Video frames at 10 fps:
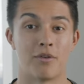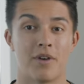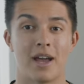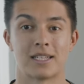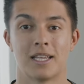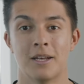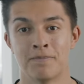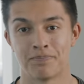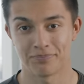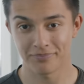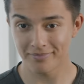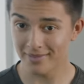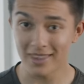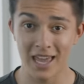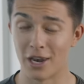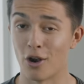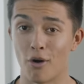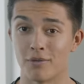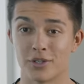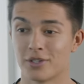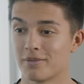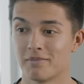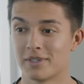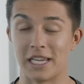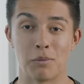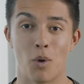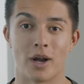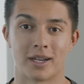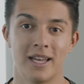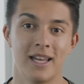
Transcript: Effects, and a lot of just teamwork.